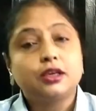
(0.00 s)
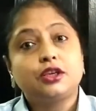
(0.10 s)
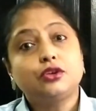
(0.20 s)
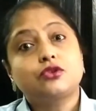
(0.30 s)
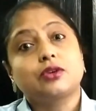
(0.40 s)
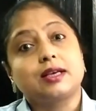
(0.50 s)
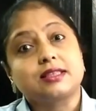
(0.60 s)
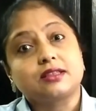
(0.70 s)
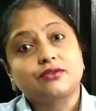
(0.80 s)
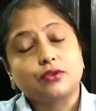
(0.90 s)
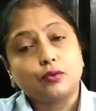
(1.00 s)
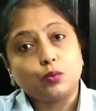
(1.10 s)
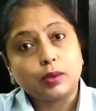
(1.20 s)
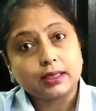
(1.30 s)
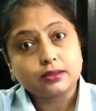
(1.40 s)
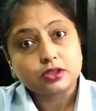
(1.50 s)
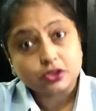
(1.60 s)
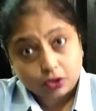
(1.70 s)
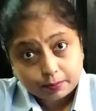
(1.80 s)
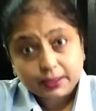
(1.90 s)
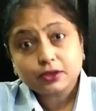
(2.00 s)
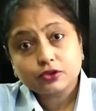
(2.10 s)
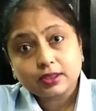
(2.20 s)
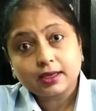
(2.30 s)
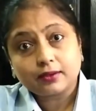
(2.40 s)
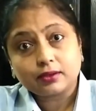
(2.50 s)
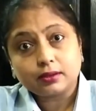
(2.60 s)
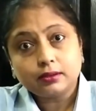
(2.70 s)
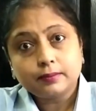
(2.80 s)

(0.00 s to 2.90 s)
you transit from one topic to the other,